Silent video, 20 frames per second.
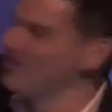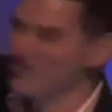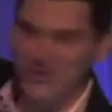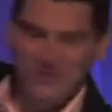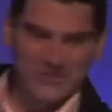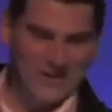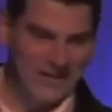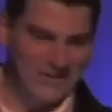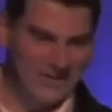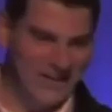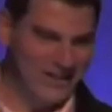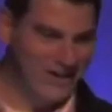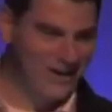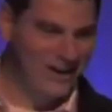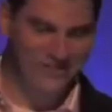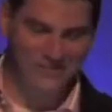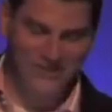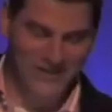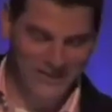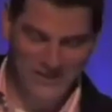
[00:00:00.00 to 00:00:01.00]
talk about that without
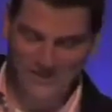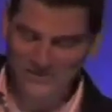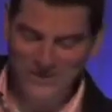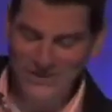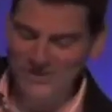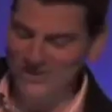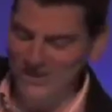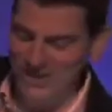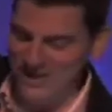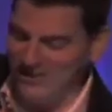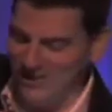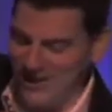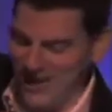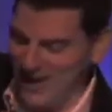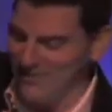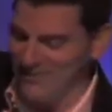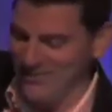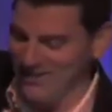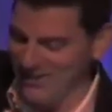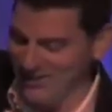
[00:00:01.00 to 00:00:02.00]
laughing, because I have no idea what will
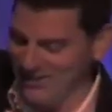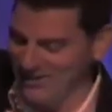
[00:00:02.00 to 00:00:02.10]
happen with it.